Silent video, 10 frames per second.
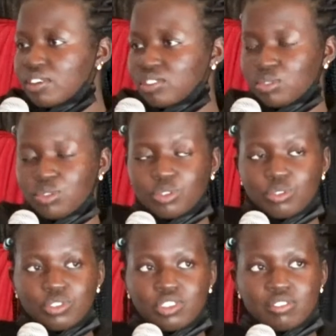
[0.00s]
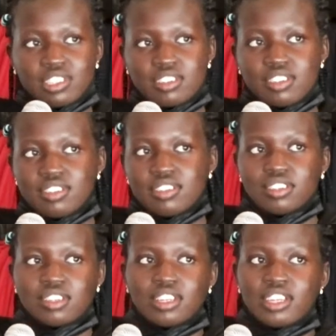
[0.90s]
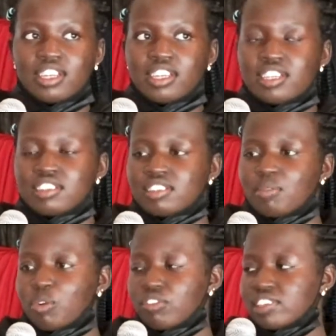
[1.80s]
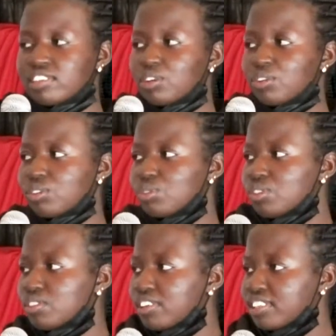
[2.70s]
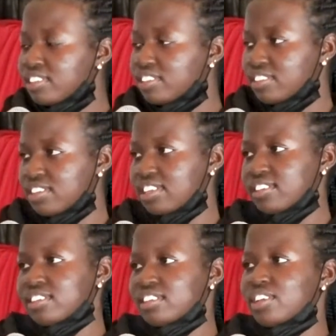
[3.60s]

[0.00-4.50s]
now as we go to university, some of us are going to universities that